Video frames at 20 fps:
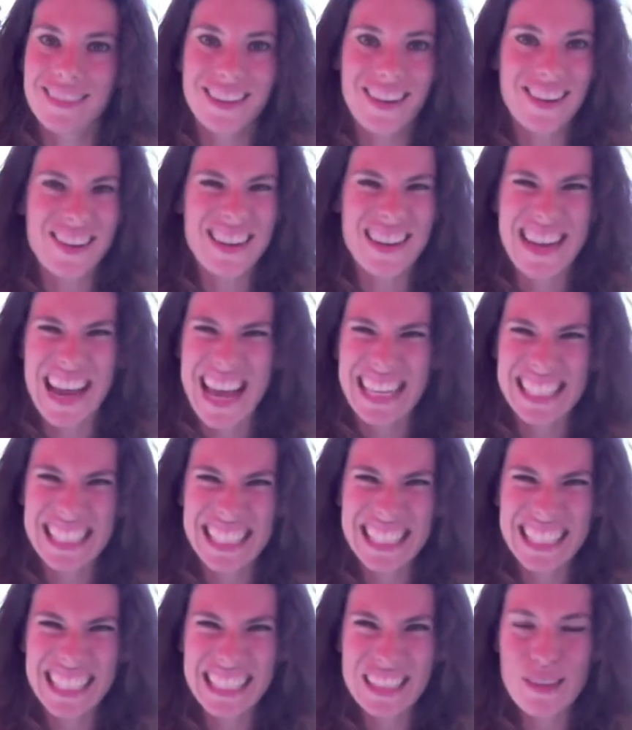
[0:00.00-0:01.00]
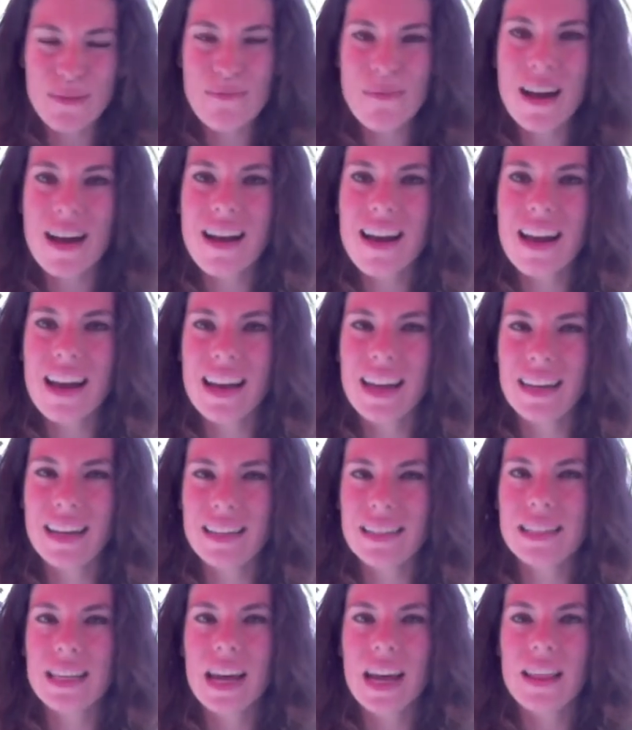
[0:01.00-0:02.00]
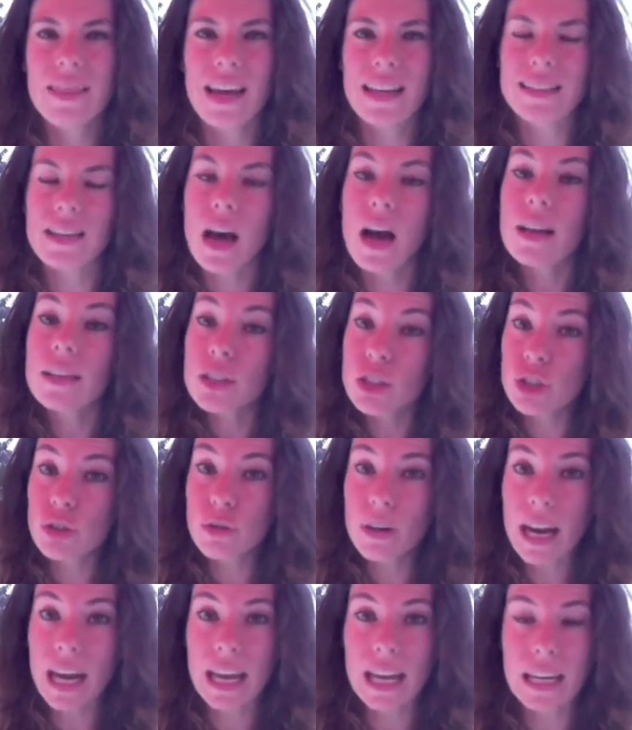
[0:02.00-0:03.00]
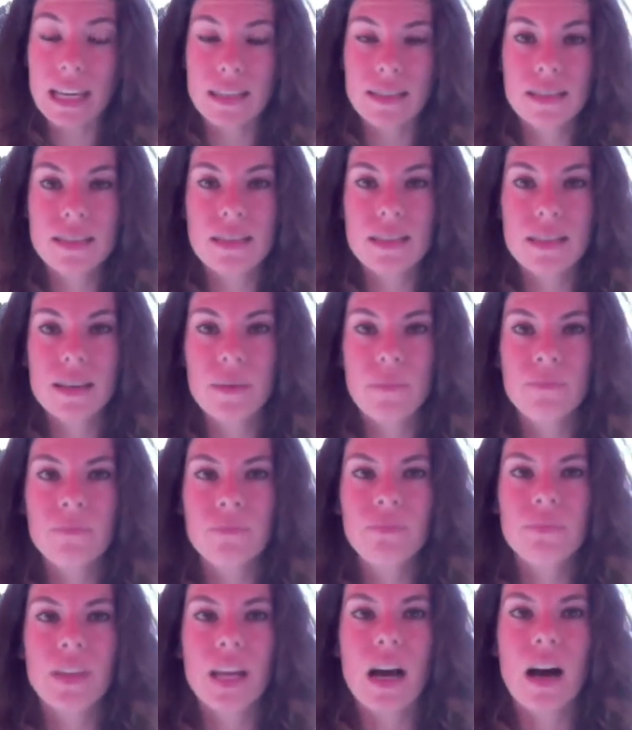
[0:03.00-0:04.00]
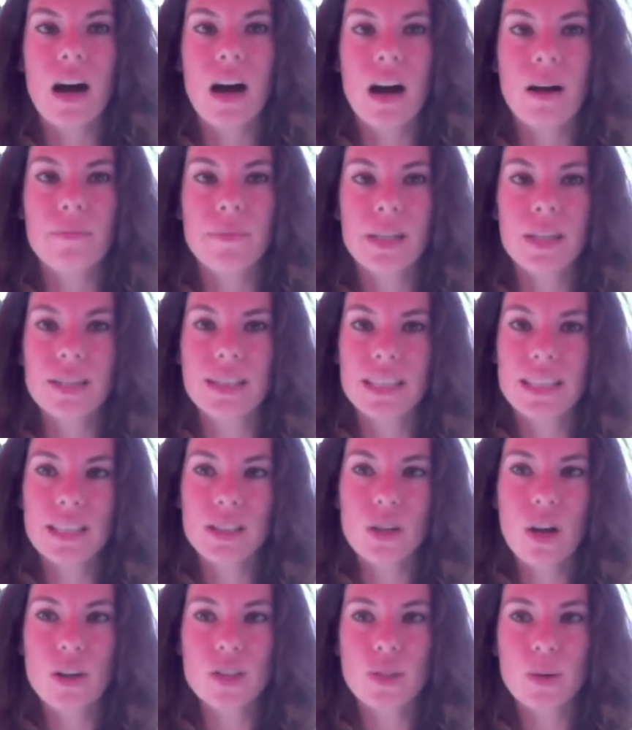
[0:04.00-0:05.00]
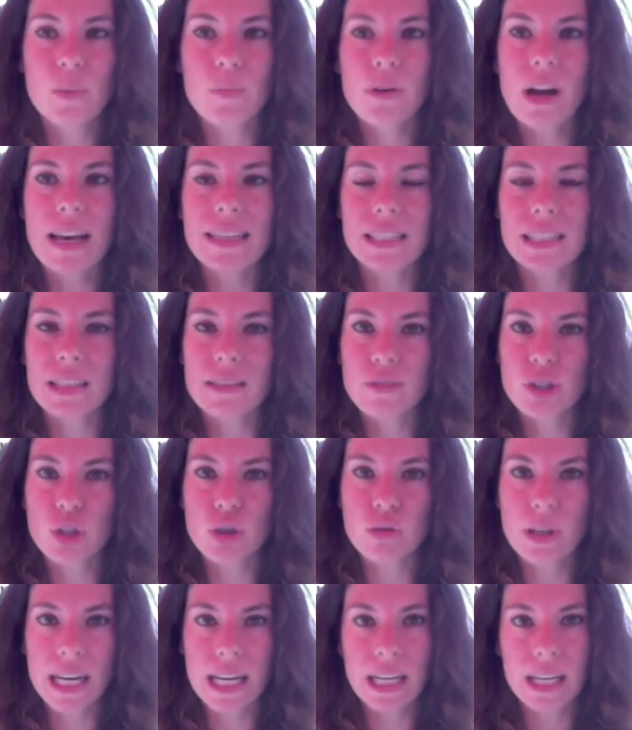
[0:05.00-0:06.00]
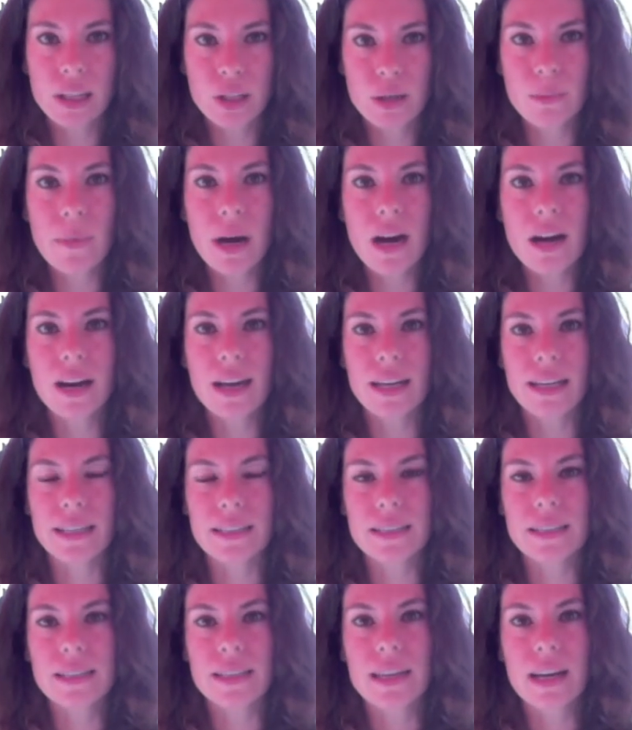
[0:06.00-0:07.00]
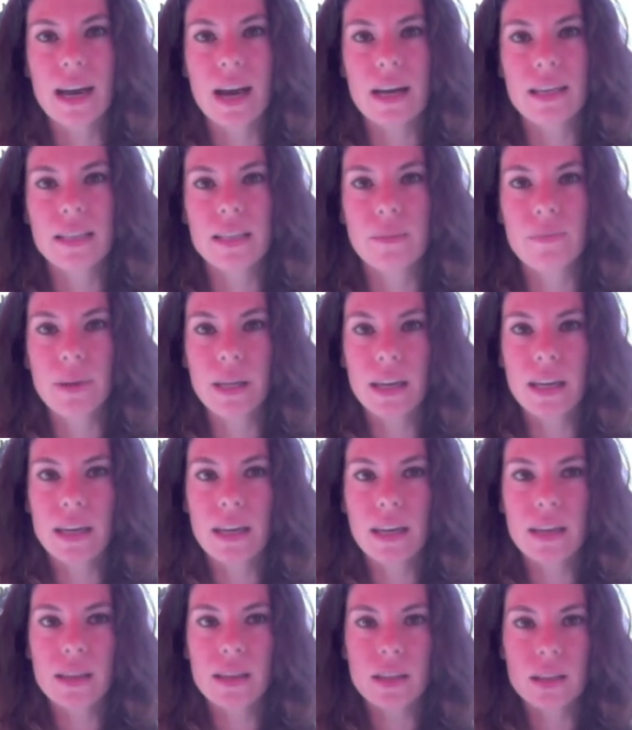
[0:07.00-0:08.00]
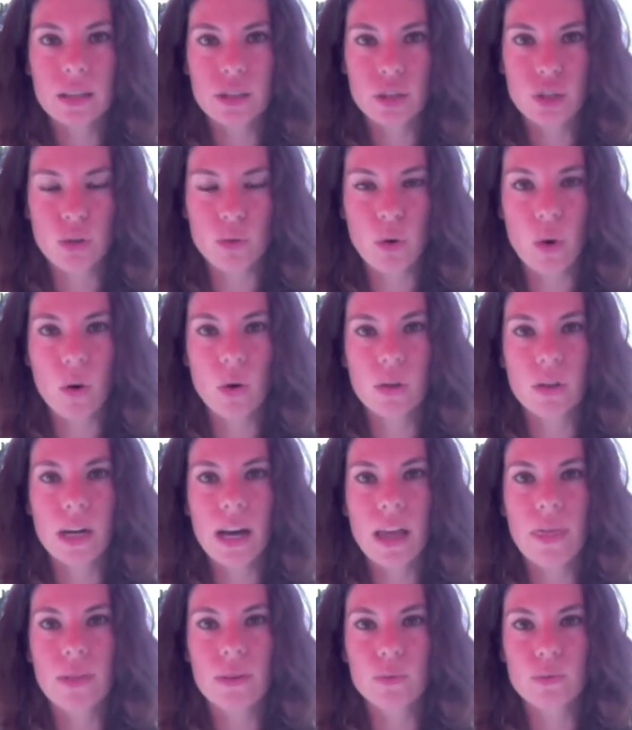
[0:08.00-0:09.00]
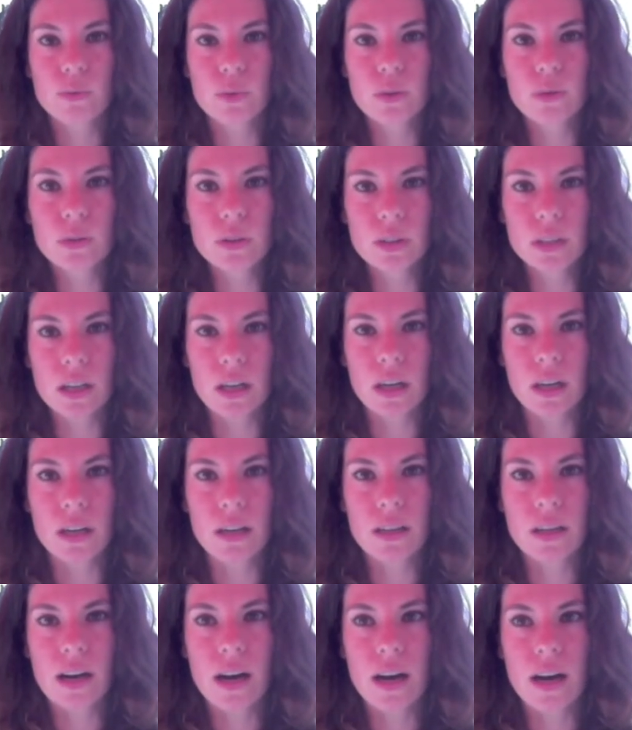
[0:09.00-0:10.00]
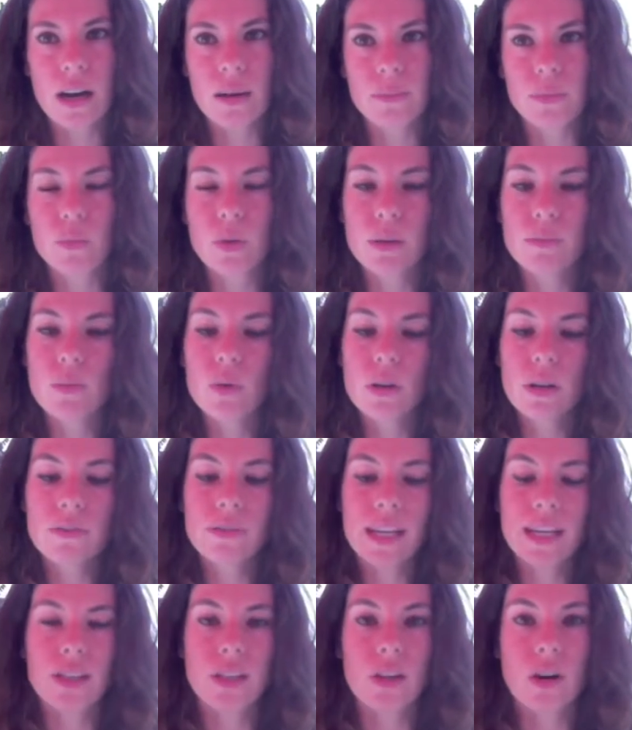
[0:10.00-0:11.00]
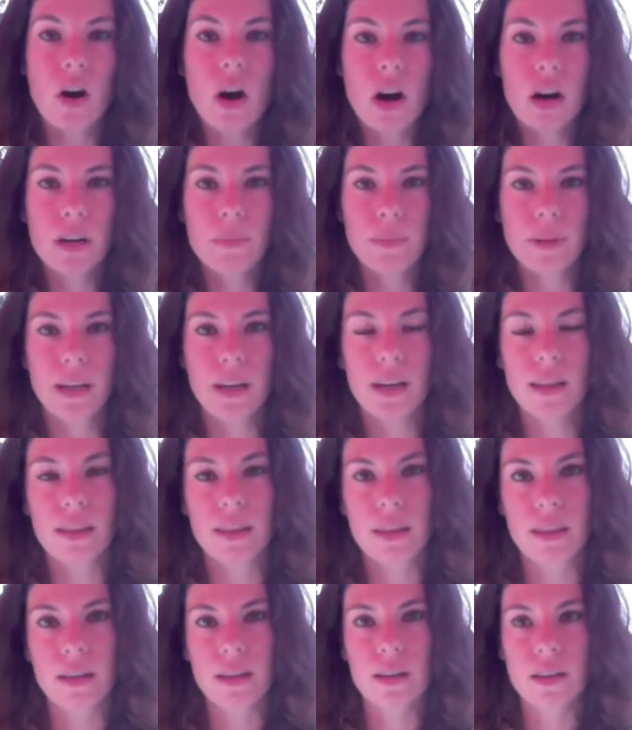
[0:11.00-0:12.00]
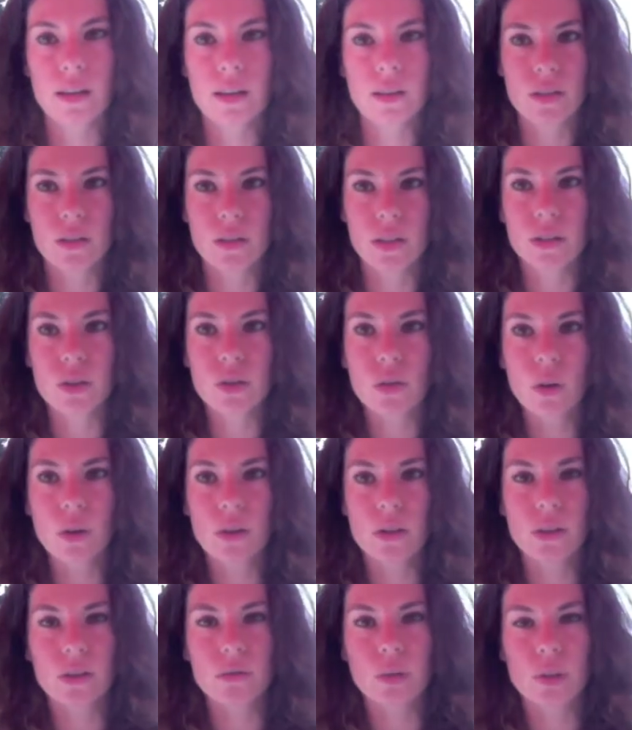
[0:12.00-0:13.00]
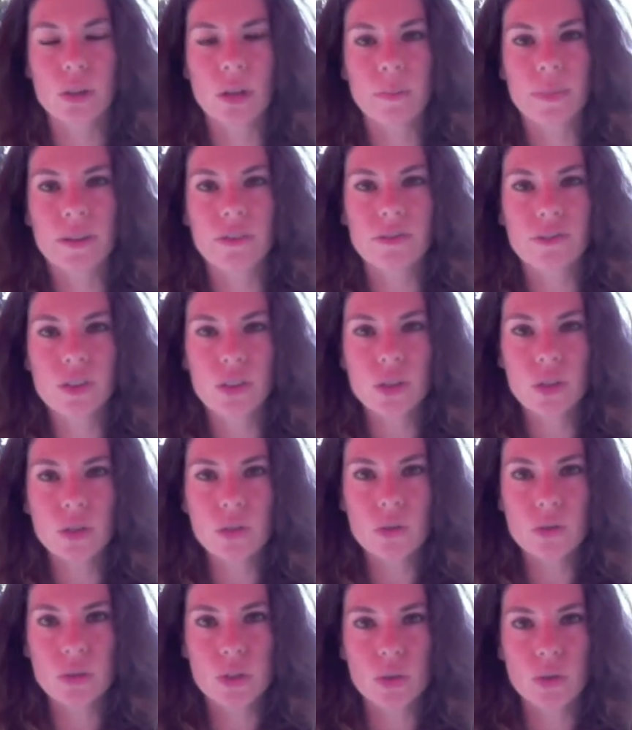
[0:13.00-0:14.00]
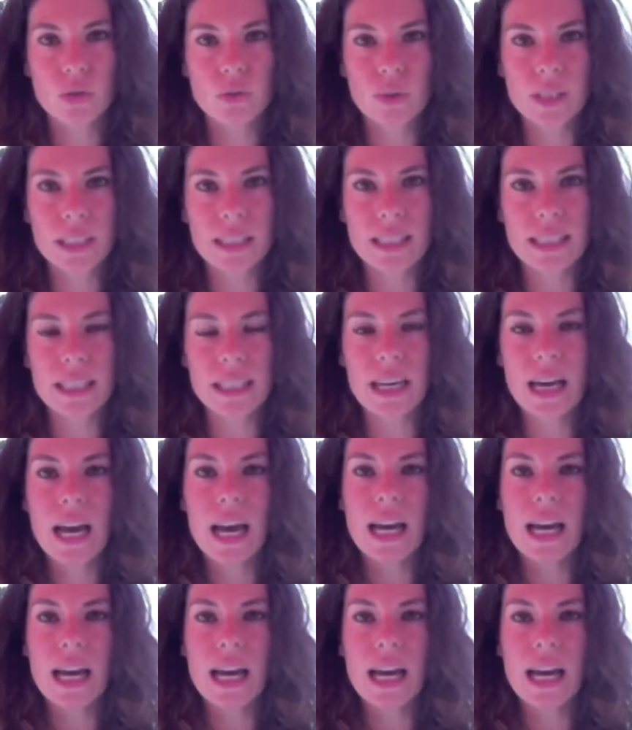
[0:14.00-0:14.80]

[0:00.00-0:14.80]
our nasty little mind that's untrained, um, because this is also a process of training your mind to be the controller and the ruler. Um, well, more of like your heart being the, the controller and the ruler, but for you to really